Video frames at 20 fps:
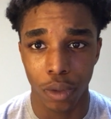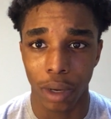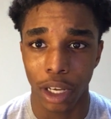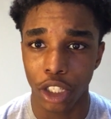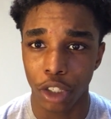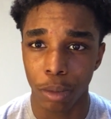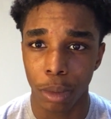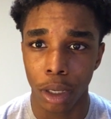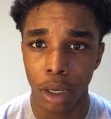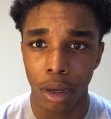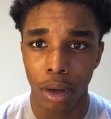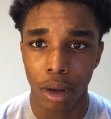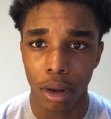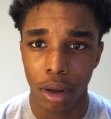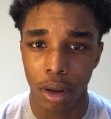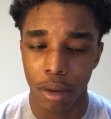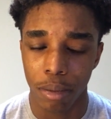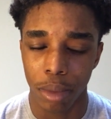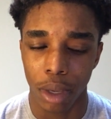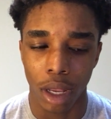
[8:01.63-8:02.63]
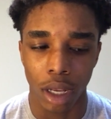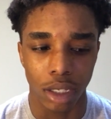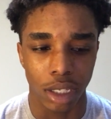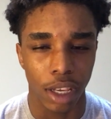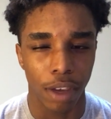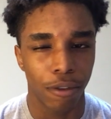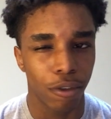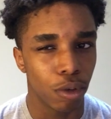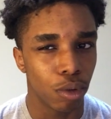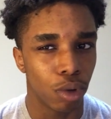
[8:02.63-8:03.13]
regimen, because
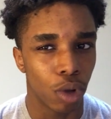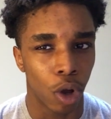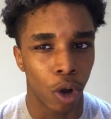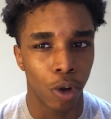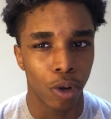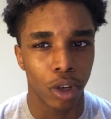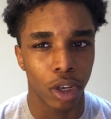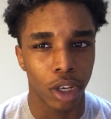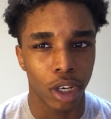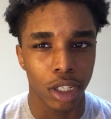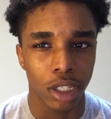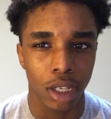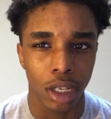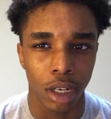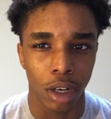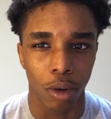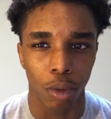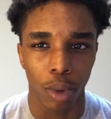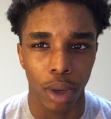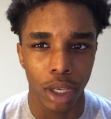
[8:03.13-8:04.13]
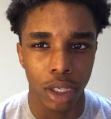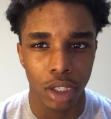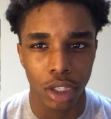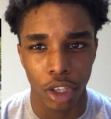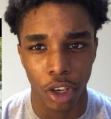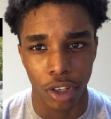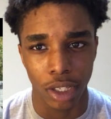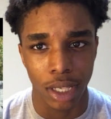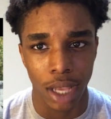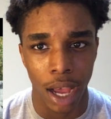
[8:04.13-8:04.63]
if you don't, you're just gonna waste
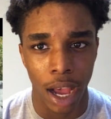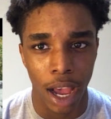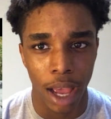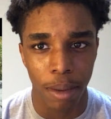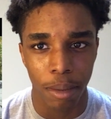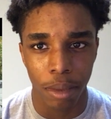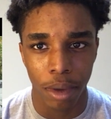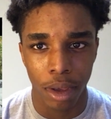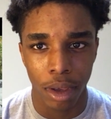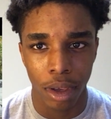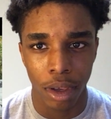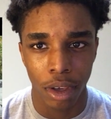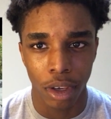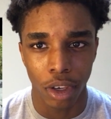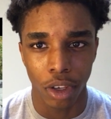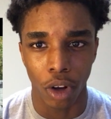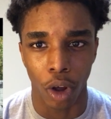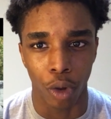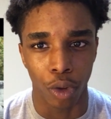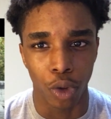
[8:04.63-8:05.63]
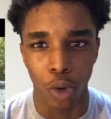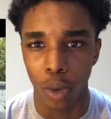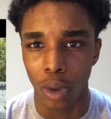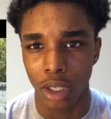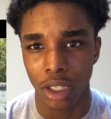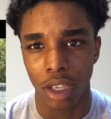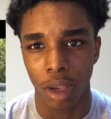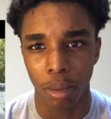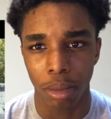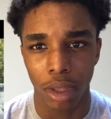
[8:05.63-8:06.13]
your time, doing
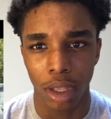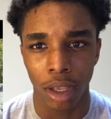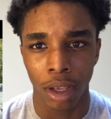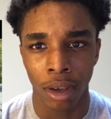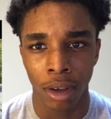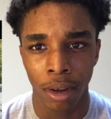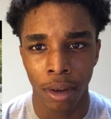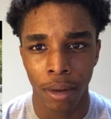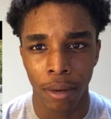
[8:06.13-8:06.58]
something,